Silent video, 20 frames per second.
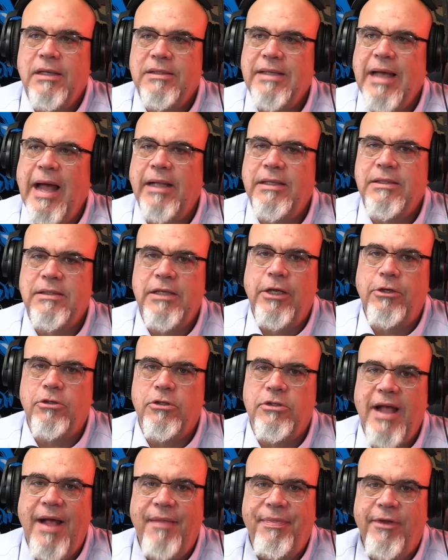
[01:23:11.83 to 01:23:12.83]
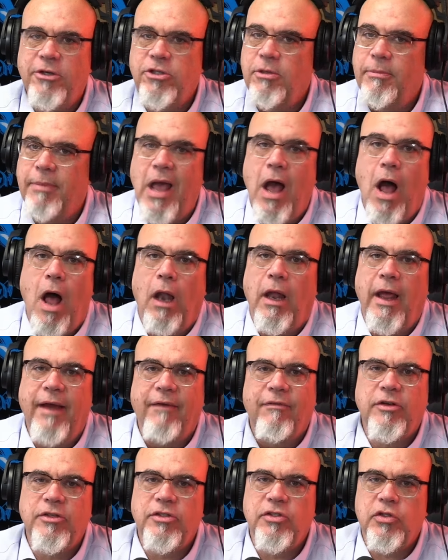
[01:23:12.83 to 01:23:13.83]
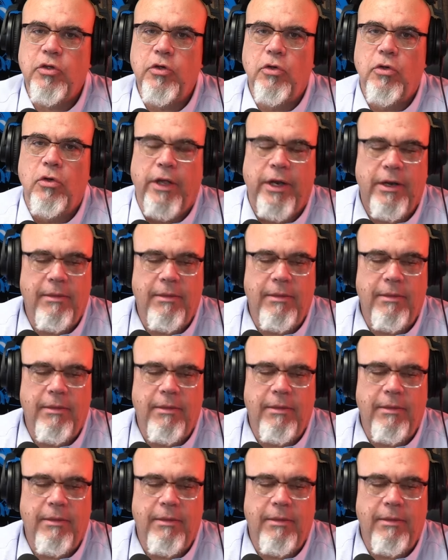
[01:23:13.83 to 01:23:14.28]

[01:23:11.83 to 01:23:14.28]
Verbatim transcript: Science teachers out there should be all every school